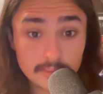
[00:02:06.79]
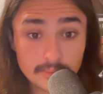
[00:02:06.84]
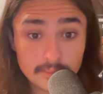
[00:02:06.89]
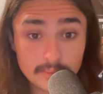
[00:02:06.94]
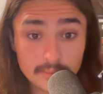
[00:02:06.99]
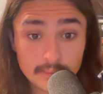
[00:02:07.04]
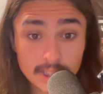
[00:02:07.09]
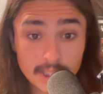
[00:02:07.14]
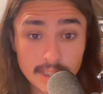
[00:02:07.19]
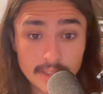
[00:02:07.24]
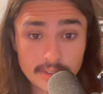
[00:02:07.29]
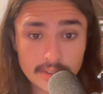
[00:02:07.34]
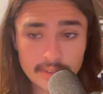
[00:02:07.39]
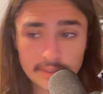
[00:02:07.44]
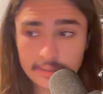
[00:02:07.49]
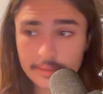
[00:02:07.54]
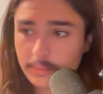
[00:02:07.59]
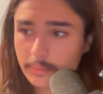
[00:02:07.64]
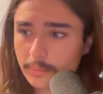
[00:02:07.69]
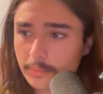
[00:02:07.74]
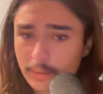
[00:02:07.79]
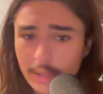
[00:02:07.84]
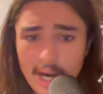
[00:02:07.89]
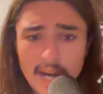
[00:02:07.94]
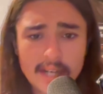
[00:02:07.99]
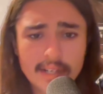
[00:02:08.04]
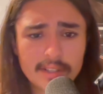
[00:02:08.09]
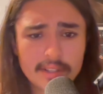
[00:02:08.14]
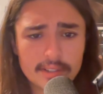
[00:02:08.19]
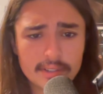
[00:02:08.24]
this
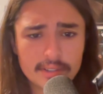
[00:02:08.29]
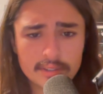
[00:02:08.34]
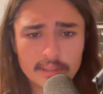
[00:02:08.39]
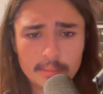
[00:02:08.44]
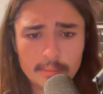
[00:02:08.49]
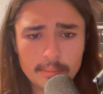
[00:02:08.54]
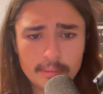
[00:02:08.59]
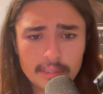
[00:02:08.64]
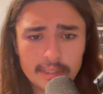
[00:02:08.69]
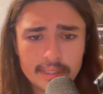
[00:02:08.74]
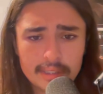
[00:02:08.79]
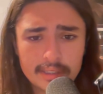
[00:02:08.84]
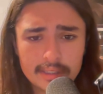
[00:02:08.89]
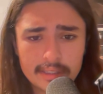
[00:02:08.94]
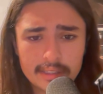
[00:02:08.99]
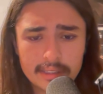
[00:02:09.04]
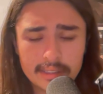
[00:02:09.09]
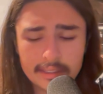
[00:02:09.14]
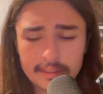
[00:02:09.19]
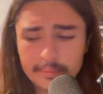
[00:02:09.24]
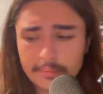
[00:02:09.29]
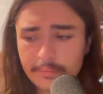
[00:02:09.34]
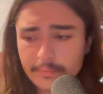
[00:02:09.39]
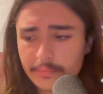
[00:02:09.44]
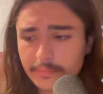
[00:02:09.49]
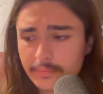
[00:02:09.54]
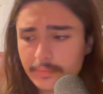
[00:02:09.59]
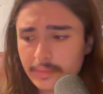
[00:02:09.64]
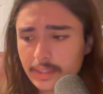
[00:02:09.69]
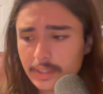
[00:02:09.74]
practice completely,
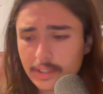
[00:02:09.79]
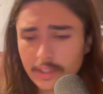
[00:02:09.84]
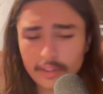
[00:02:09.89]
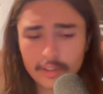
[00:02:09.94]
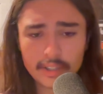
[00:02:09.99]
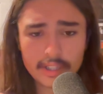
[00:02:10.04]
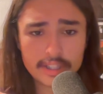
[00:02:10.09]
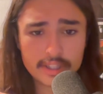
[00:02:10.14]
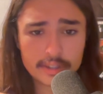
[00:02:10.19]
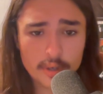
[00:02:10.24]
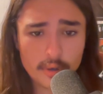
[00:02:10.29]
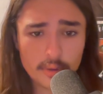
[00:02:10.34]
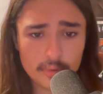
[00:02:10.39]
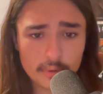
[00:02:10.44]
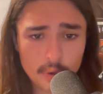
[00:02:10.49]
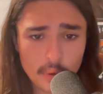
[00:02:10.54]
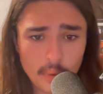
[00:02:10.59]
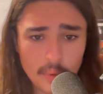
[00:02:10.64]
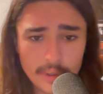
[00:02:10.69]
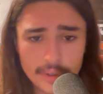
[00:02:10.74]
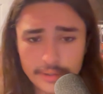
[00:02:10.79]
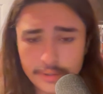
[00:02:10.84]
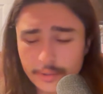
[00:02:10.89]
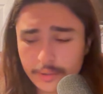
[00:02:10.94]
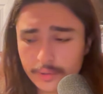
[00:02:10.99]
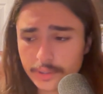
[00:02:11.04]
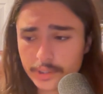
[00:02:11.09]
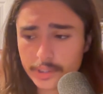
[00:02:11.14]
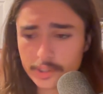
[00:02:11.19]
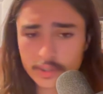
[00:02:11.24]
there is no noise,
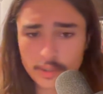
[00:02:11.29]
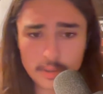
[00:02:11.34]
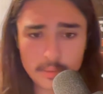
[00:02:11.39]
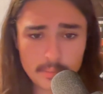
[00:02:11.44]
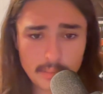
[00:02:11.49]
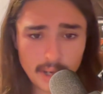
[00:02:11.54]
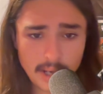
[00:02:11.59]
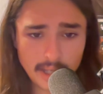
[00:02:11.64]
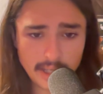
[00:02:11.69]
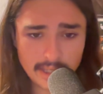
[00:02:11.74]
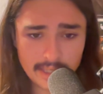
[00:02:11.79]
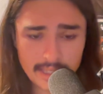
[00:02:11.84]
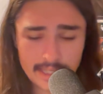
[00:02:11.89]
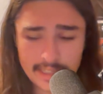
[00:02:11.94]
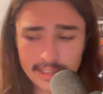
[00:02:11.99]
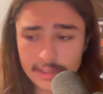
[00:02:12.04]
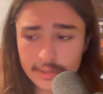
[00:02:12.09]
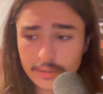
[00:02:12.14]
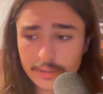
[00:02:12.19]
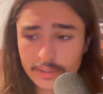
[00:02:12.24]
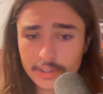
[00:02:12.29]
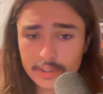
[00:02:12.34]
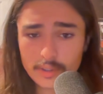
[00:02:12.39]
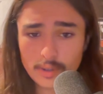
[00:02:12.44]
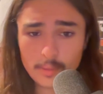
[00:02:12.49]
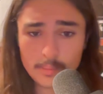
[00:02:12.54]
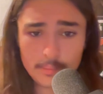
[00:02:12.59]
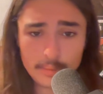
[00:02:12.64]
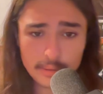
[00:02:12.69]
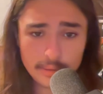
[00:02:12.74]
there is no podcast, there is
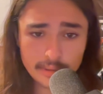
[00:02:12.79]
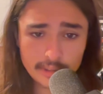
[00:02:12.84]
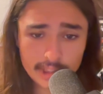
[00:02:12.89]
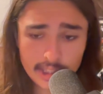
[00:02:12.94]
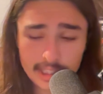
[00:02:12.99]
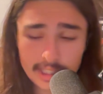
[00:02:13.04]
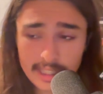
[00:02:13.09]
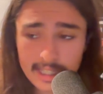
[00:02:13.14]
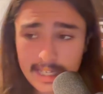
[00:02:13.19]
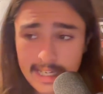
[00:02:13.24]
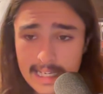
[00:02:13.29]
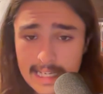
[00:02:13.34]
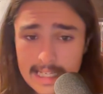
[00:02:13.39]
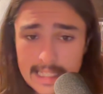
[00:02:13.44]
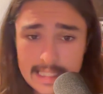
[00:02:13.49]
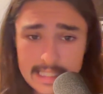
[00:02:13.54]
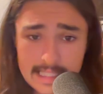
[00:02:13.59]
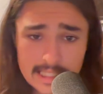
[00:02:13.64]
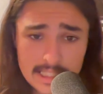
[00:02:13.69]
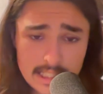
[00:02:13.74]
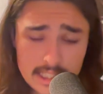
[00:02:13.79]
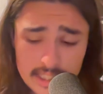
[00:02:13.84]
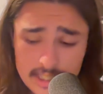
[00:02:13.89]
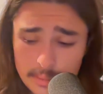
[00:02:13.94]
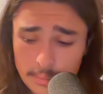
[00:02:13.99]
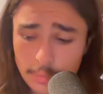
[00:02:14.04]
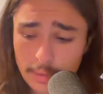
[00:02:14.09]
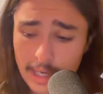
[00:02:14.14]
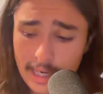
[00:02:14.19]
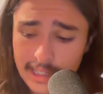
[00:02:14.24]
no bullshit. This is the
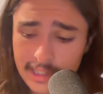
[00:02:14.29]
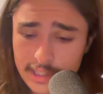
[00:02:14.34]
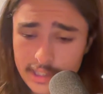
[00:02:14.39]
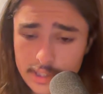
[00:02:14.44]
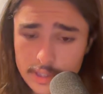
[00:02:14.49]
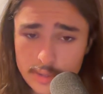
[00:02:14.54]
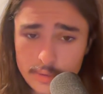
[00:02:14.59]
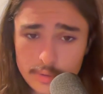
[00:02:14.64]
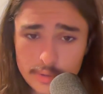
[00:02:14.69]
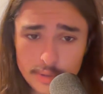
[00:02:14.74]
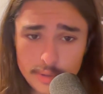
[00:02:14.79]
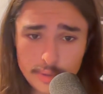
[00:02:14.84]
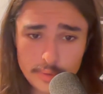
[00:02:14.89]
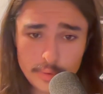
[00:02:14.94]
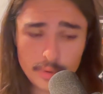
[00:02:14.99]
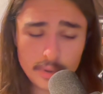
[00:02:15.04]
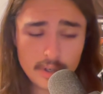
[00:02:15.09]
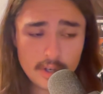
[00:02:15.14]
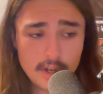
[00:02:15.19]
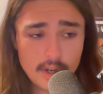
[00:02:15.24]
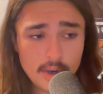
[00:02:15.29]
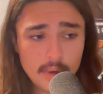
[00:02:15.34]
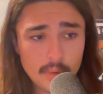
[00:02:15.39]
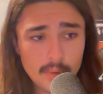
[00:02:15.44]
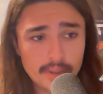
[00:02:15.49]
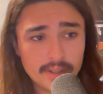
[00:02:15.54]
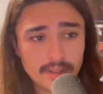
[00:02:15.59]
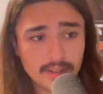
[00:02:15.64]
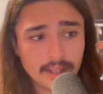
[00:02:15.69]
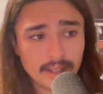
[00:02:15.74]
practice you do
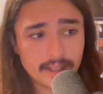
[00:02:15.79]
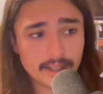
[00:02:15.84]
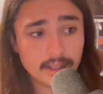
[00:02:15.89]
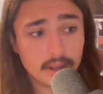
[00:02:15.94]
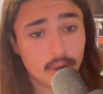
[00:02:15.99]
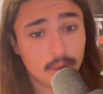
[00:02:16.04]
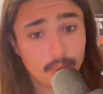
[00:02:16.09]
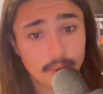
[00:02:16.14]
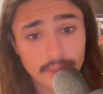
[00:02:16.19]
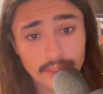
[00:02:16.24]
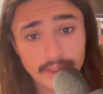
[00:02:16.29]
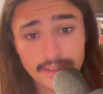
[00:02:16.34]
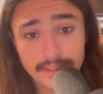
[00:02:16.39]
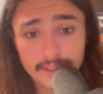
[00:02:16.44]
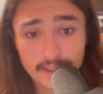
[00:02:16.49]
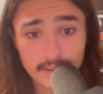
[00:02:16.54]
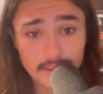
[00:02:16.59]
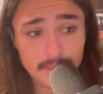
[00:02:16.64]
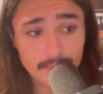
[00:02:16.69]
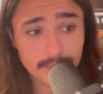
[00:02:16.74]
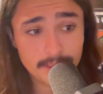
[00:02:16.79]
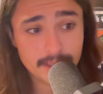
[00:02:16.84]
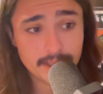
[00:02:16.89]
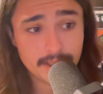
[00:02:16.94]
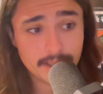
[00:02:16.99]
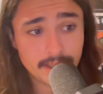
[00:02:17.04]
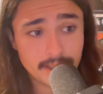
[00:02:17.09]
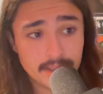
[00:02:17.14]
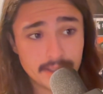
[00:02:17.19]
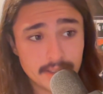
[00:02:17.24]
when you're like, well, they tell me
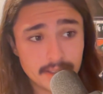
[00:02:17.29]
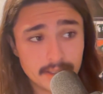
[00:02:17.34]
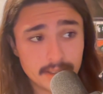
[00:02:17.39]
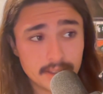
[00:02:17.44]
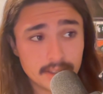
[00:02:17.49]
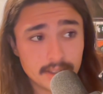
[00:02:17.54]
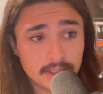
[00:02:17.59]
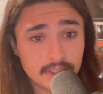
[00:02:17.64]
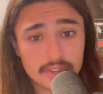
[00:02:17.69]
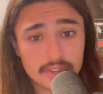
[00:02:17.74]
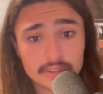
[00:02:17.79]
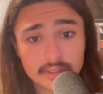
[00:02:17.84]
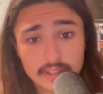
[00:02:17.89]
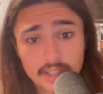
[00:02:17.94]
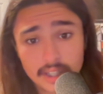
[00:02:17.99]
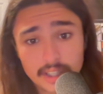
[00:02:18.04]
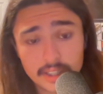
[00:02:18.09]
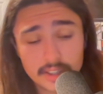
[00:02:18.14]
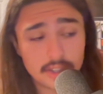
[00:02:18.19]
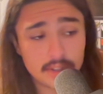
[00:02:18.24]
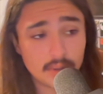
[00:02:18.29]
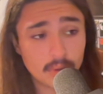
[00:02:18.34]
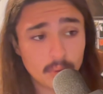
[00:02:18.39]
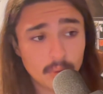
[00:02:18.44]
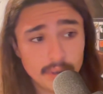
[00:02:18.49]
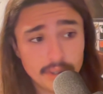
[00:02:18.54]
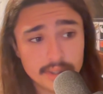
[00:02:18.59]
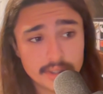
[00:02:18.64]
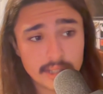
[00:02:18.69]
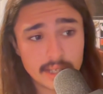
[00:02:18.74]
to cut the
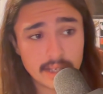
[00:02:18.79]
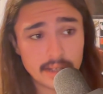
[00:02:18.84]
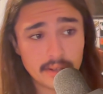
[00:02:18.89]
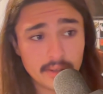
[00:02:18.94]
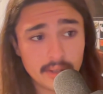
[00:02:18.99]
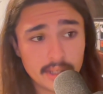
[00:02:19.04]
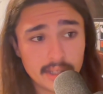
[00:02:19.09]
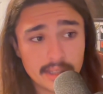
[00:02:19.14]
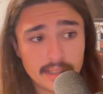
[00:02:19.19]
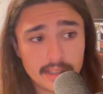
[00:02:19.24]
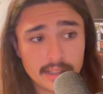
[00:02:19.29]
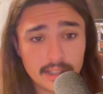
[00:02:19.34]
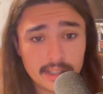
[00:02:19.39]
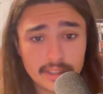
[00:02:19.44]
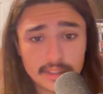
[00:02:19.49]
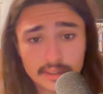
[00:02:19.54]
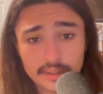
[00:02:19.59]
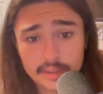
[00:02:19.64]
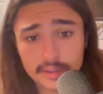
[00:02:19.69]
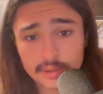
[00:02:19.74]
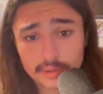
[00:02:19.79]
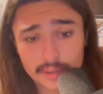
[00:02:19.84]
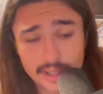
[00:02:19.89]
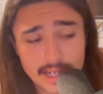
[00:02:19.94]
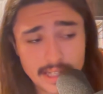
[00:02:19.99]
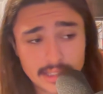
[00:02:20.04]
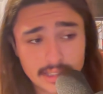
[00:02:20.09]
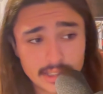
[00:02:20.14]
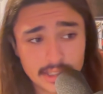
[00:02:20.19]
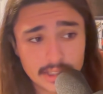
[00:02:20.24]
noise out and cut the
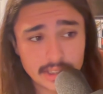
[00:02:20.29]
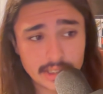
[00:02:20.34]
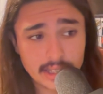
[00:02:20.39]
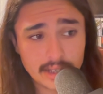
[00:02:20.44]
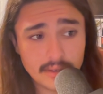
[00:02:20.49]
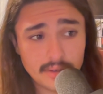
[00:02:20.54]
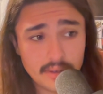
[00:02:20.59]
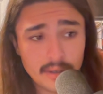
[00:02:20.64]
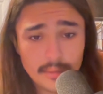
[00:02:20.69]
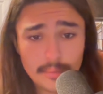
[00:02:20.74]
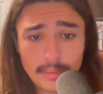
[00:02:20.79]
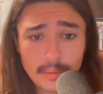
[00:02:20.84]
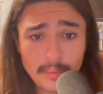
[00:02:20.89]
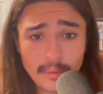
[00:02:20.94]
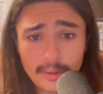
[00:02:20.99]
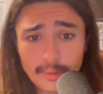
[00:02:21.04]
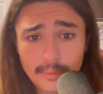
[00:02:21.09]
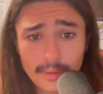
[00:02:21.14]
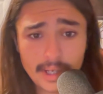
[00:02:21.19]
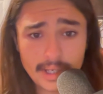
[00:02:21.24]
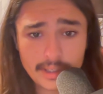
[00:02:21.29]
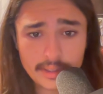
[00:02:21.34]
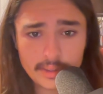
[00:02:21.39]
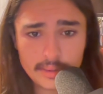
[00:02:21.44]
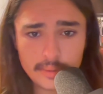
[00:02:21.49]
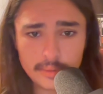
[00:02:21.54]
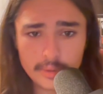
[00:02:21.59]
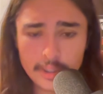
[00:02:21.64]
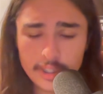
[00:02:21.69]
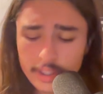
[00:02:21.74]
distractions out, but what
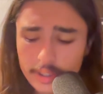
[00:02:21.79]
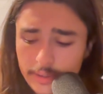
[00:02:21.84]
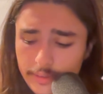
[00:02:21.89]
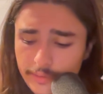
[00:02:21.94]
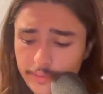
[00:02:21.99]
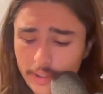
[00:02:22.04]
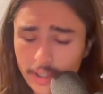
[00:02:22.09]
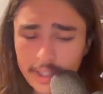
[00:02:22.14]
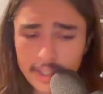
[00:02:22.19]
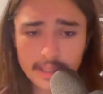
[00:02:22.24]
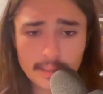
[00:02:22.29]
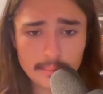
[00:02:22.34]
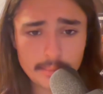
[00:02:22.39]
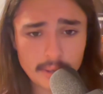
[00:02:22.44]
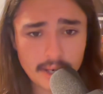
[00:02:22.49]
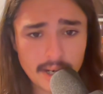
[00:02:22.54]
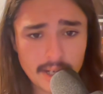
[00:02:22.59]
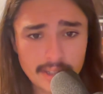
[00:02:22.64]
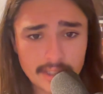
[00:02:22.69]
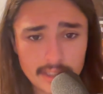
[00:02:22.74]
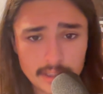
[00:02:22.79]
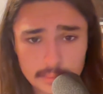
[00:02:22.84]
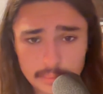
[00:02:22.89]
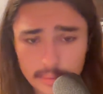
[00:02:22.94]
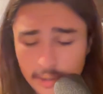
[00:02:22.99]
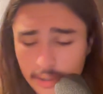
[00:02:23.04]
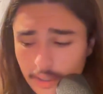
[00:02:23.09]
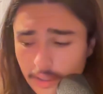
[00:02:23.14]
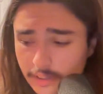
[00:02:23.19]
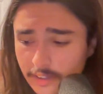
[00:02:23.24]
do? You fucking practice
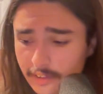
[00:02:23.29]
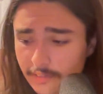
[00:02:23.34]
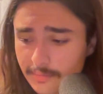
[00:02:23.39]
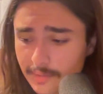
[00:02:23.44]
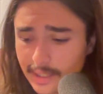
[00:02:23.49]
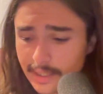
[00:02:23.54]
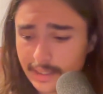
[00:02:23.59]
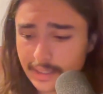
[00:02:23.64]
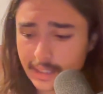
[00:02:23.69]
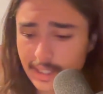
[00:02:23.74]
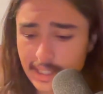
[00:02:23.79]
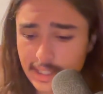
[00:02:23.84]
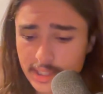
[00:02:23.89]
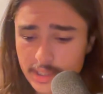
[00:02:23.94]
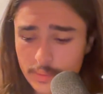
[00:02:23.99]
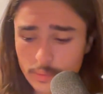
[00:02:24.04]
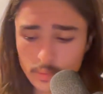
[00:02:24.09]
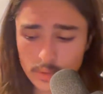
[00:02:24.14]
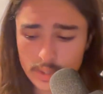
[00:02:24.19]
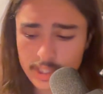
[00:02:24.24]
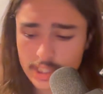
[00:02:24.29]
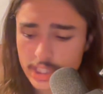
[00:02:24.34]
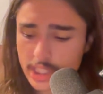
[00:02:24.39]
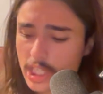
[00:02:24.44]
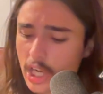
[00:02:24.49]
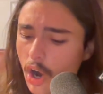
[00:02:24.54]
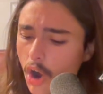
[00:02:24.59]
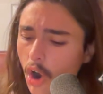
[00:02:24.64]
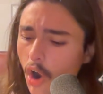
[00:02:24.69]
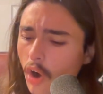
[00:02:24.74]
productive meditation, which
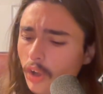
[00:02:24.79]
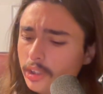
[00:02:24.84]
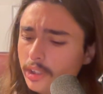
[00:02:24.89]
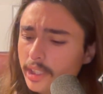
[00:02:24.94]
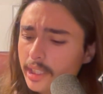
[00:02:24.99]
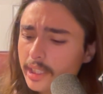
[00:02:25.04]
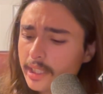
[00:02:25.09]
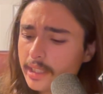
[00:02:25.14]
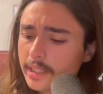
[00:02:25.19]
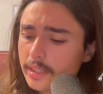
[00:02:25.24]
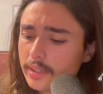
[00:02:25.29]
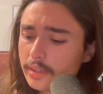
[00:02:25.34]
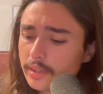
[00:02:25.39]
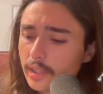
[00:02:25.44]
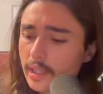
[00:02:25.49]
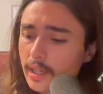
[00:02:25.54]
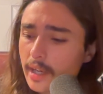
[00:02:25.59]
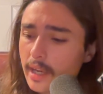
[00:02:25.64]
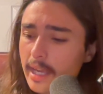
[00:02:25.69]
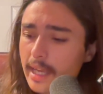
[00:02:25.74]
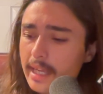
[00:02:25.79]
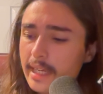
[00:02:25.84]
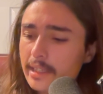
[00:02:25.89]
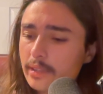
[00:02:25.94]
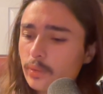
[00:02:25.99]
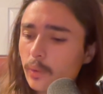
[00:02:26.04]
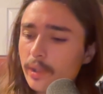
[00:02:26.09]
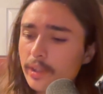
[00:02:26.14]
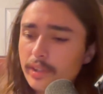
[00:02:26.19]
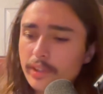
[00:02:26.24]
all it is
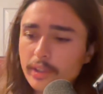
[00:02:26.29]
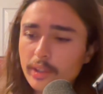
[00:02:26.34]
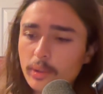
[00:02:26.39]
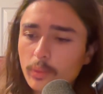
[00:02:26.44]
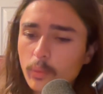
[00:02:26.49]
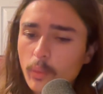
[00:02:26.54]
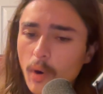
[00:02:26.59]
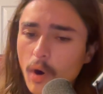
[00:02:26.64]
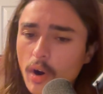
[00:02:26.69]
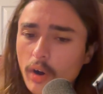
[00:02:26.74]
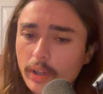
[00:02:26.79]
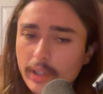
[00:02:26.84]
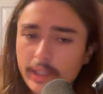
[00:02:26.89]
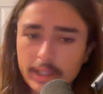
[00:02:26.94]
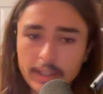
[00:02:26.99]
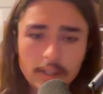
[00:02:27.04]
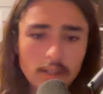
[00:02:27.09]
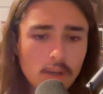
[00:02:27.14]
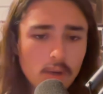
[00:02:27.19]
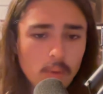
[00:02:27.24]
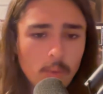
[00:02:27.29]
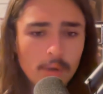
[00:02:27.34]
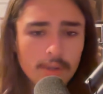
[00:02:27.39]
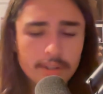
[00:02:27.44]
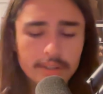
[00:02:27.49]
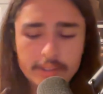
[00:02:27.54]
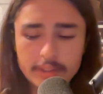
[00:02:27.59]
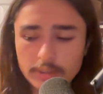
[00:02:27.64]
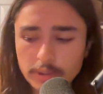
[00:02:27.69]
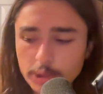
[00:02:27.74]
whether you're walking,
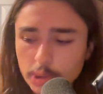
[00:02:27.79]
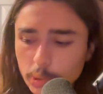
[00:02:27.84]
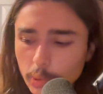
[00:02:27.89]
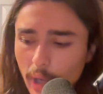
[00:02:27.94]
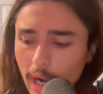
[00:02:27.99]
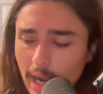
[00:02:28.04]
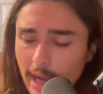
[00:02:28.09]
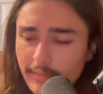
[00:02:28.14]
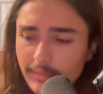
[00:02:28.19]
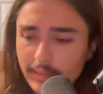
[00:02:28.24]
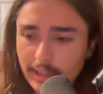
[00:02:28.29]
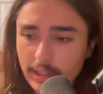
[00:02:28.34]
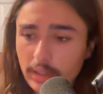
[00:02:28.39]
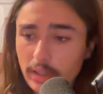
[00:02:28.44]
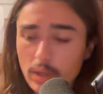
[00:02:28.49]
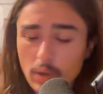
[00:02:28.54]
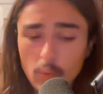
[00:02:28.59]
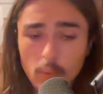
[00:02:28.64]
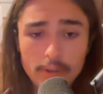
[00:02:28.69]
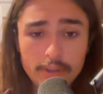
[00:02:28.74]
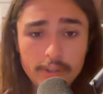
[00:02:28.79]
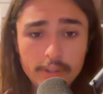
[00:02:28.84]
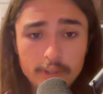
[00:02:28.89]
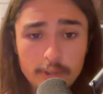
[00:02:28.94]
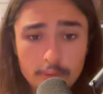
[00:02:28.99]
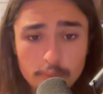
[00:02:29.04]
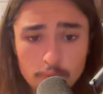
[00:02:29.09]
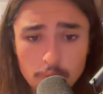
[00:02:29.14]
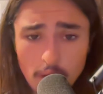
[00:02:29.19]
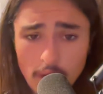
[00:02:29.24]
whether you're driving, whether
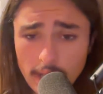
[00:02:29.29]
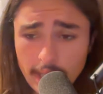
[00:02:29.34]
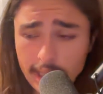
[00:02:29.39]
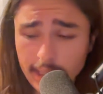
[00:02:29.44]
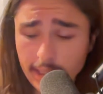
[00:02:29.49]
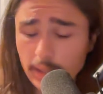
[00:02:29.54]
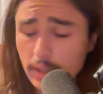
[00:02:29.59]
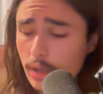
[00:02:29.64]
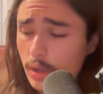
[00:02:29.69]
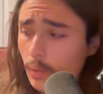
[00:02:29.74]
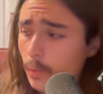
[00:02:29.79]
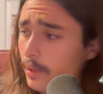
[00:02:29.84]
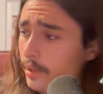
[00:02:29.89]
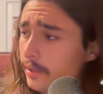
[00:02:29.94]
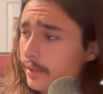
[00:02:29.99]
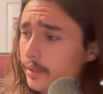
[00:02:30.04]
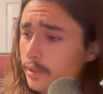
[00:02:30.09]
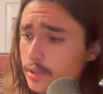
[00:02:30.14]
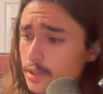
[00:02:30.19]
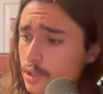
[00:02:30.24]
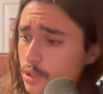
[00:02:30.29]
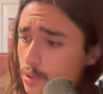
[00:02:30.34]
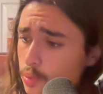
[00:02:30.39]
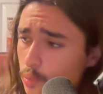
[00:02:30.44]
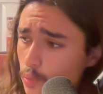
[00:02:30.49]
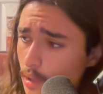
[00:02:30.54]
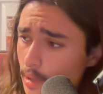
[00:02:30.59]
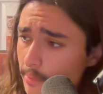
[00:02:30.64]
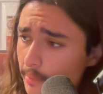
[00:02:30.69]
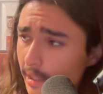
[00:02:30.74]
you're running, whether you're
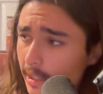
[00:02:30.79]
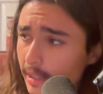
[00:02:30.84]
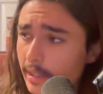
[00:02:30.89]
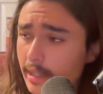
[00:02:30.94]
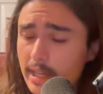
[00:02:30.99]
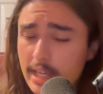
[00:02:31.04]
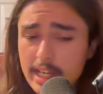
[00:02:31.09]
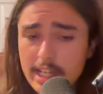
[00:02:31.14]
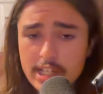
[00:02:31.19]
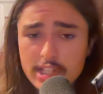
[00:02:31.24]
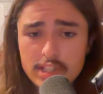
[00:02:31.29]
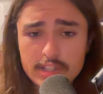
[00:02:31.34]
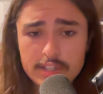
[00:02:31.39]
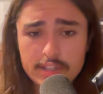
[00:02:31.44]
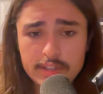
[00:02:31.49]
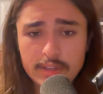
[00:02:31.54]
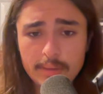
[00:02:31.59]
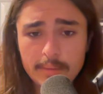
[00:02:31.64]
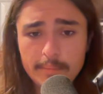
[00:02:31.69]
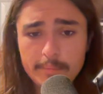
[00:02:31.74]
swimming, just